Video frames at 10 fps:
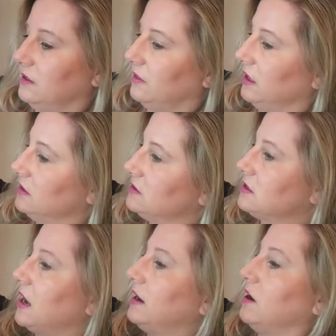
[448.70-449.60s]
the
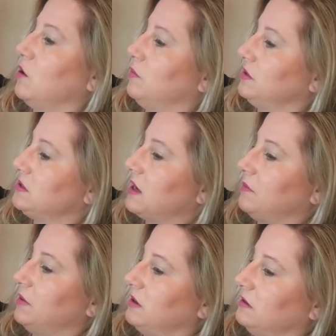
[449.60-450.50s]
inside opens
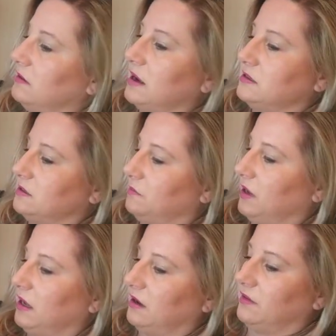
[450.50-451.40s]
up nice and
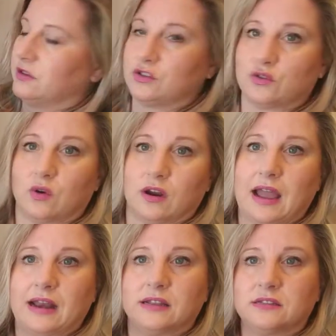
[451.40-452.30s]
big. The store
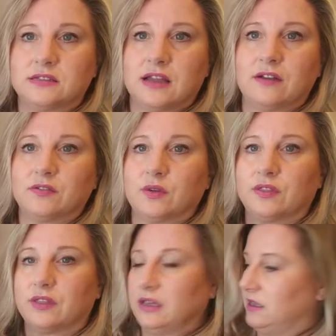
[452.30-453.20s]
had it stuffed with
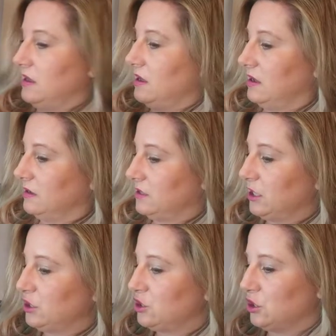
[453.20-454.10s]

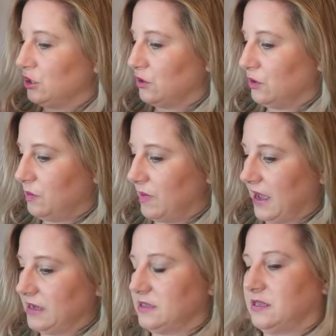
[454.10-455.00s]
tissue,
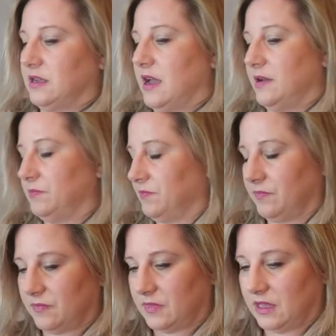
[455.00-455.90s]
but um,
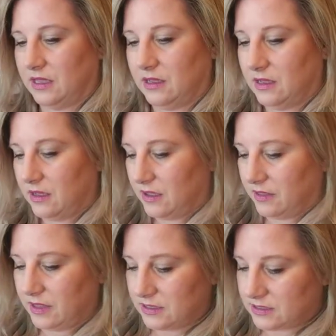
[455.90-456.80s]

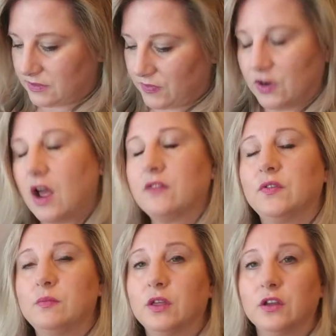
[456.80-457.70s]
this, if you're not
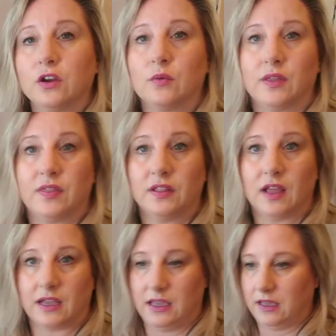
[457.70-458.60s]
familiar with the
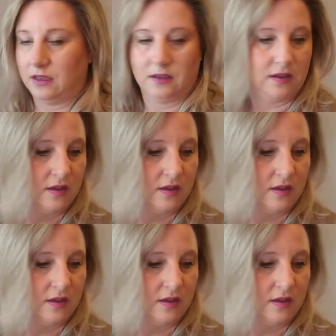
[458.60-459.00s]
Lucky